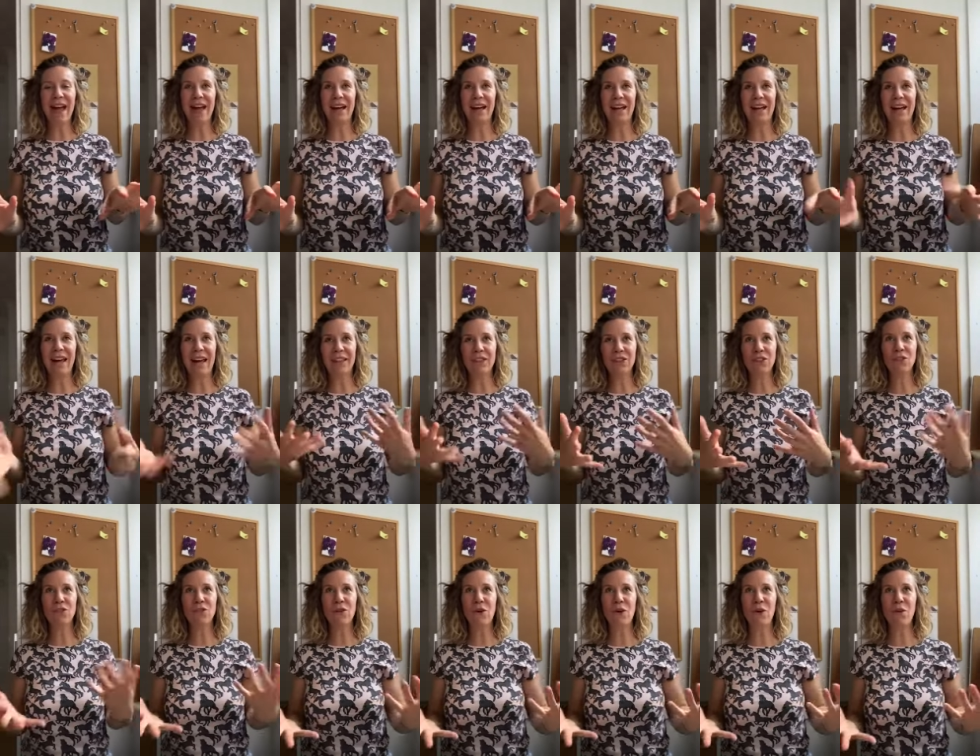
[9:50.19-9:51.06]
and get
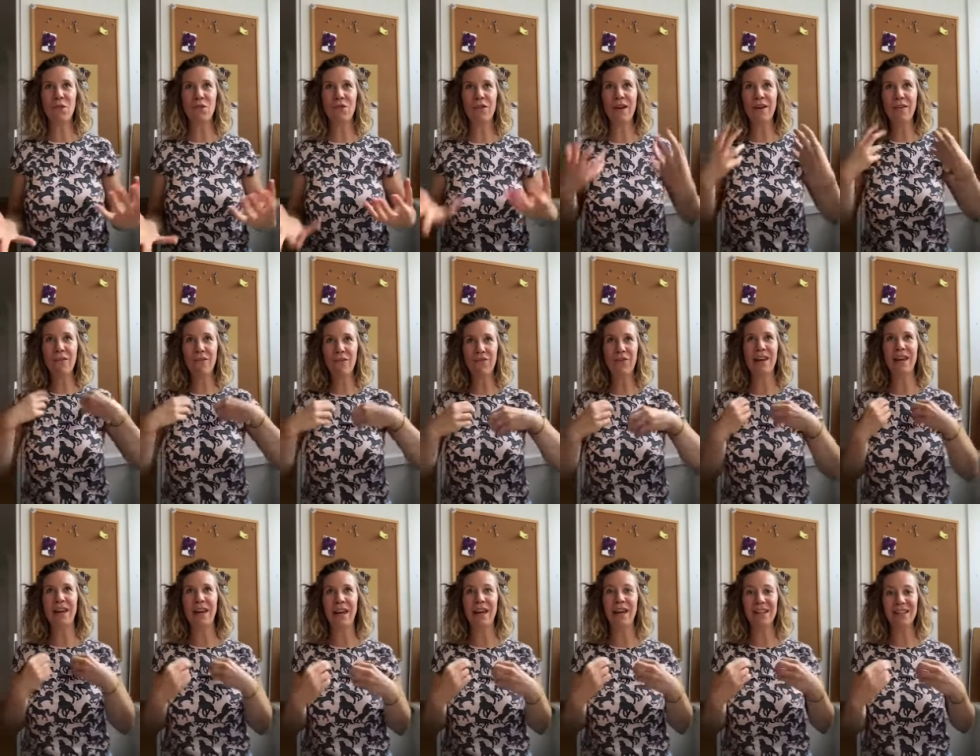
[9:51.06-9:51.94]
to know their
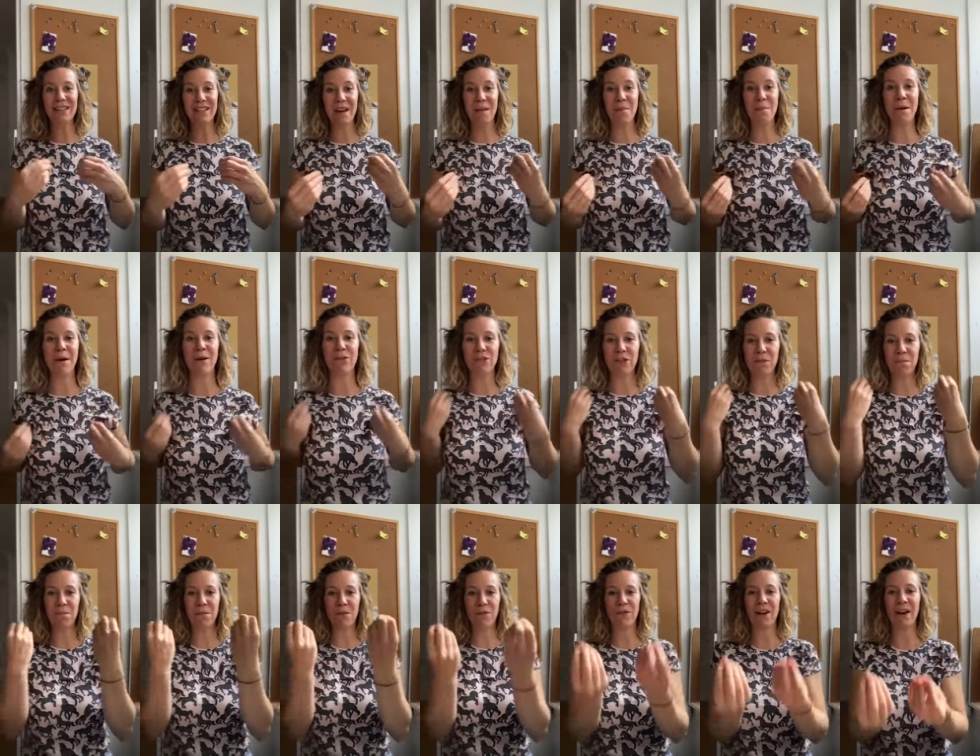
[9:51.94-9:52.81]
feelings about
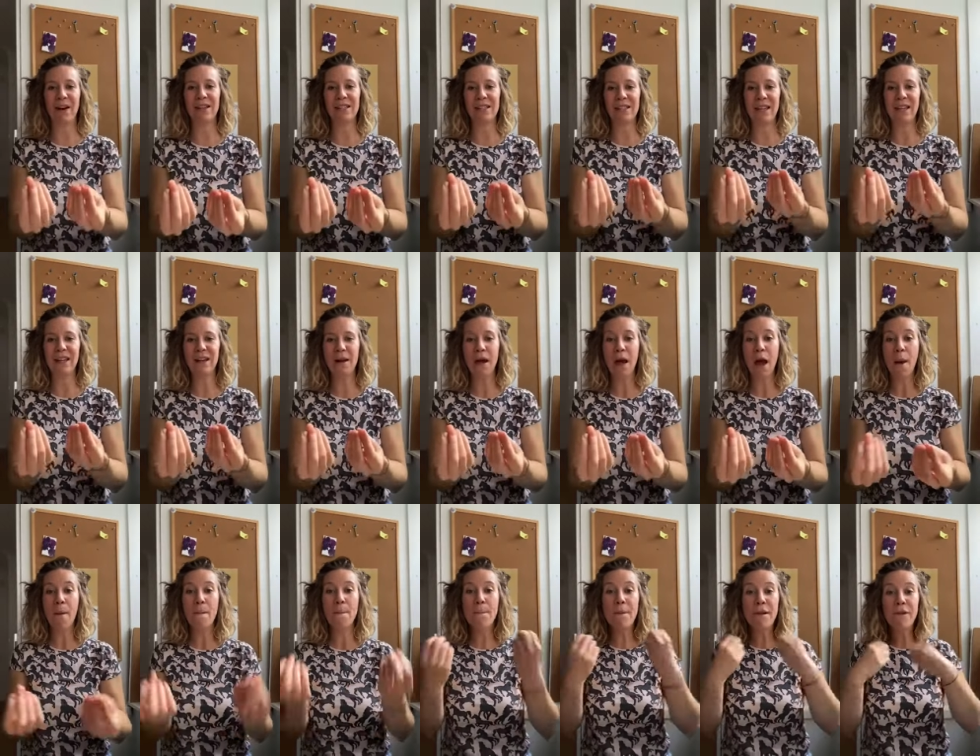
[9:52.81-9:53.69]
improvising
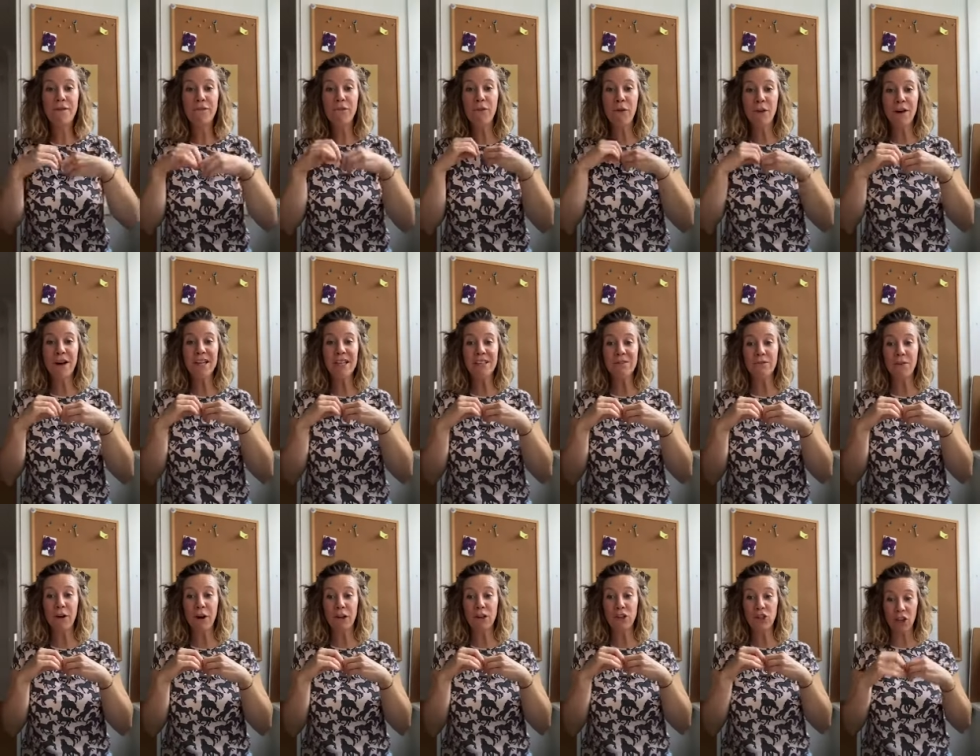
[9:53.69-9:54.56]
before it's
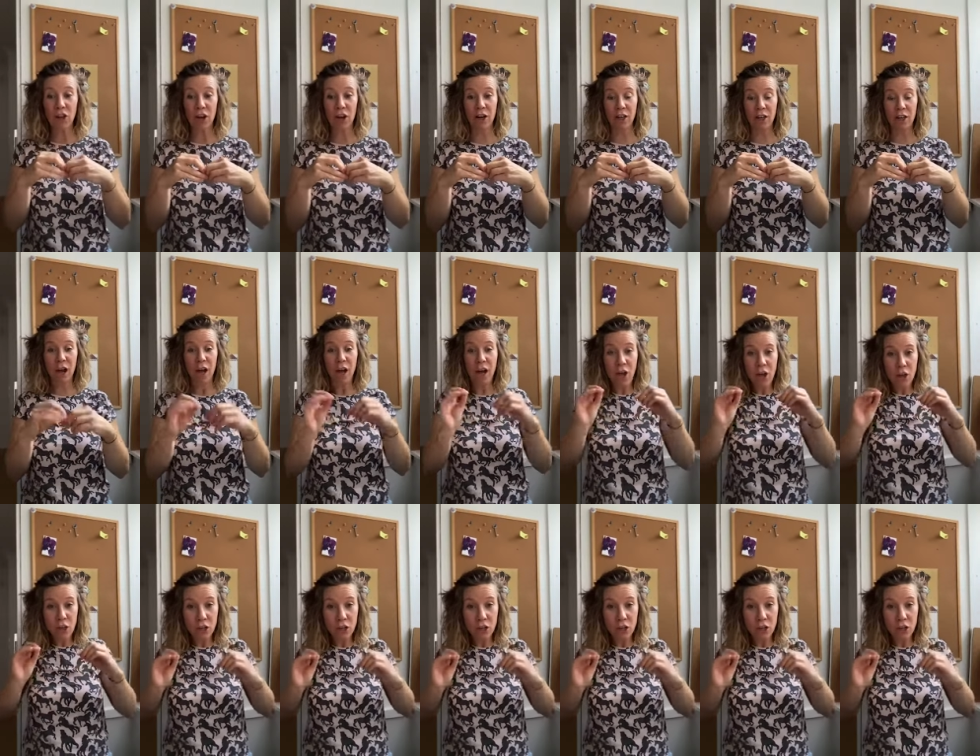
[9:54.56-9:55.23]
their turn